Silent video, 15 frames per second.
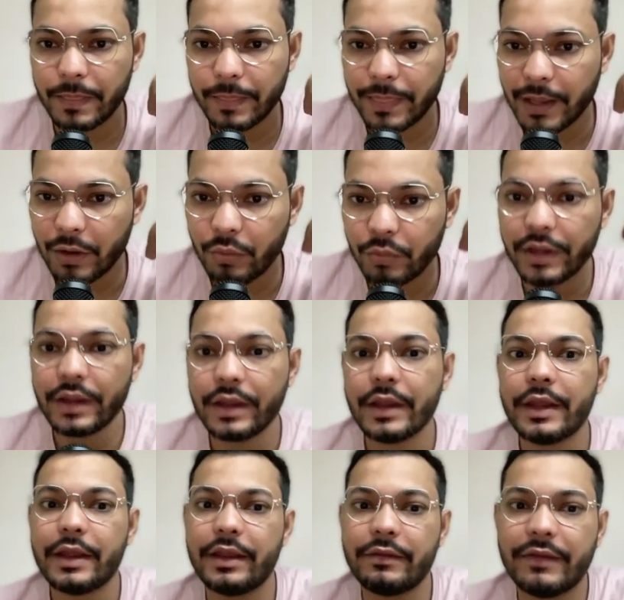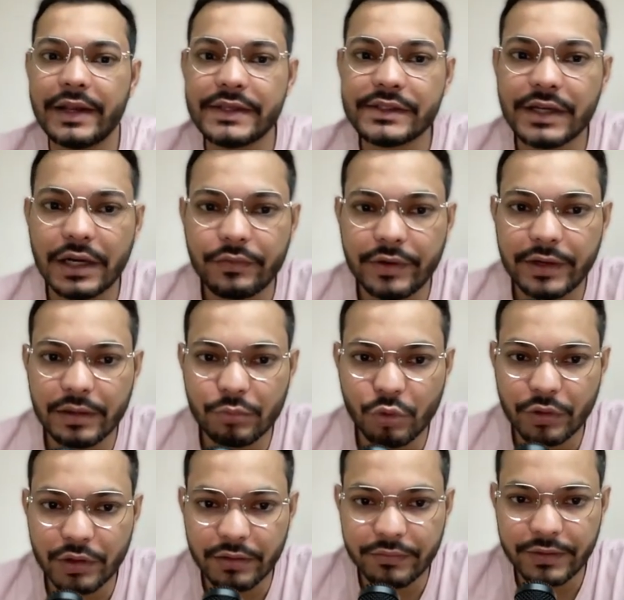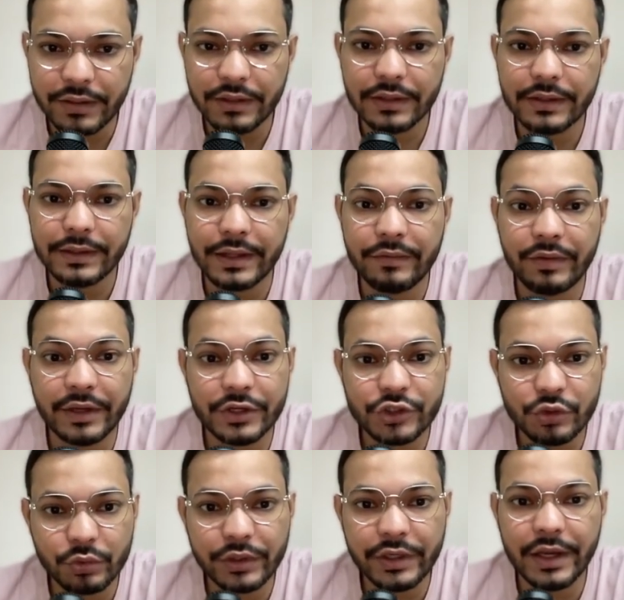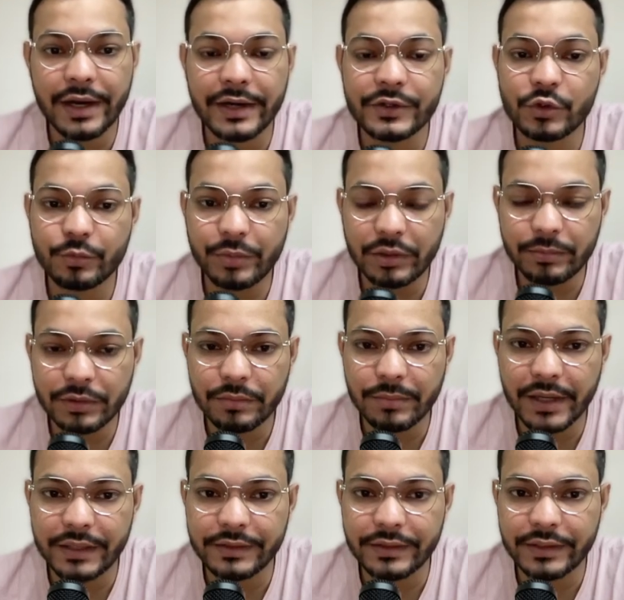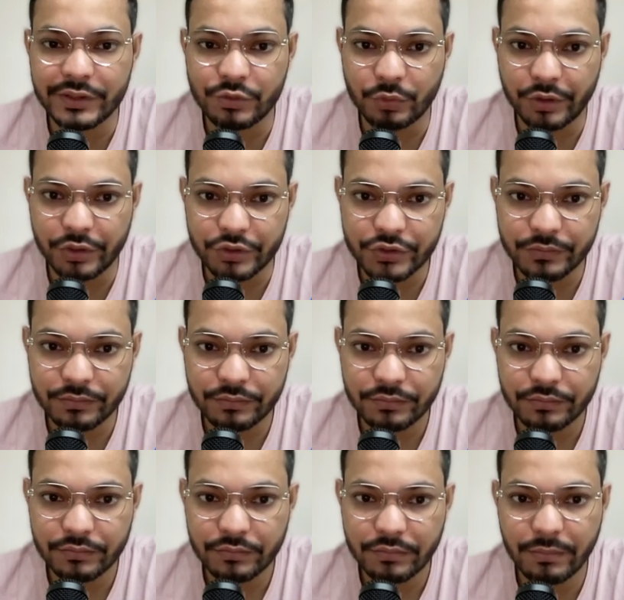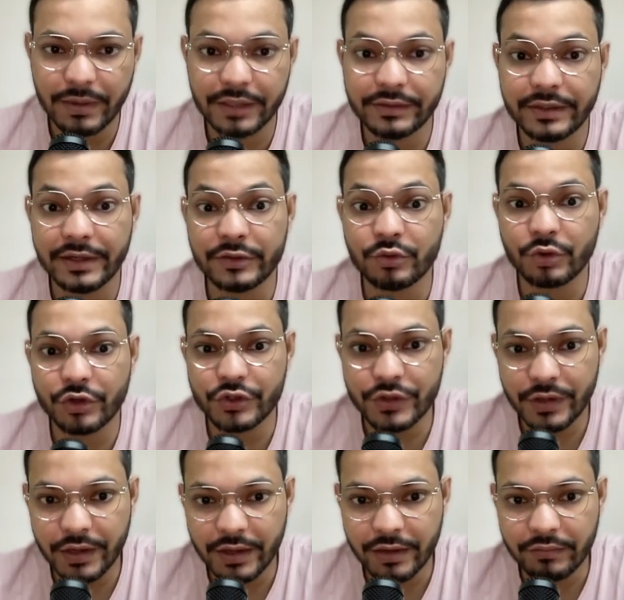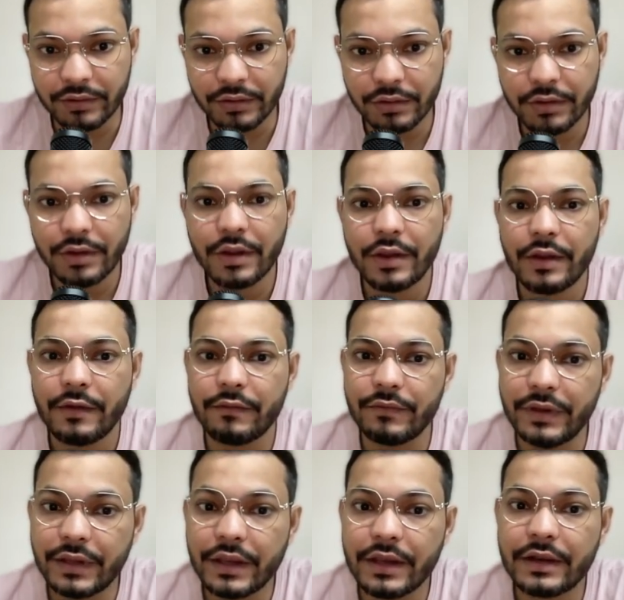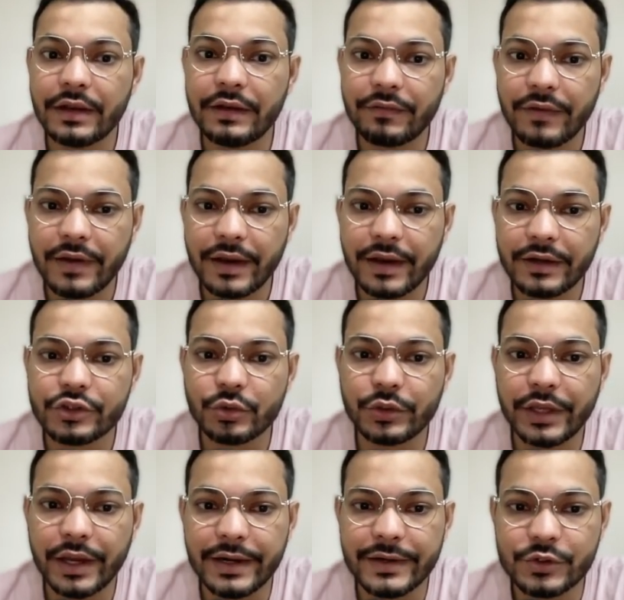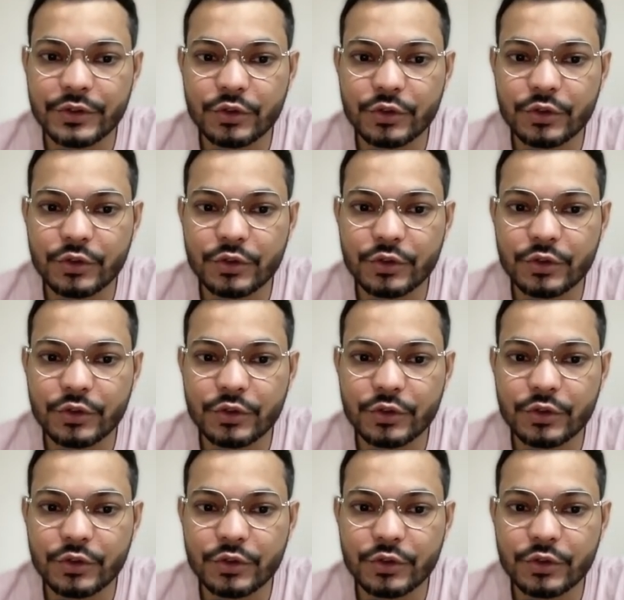Now, if I start with demography, then we can show the ads to people by their education level. We can in fact show the ads to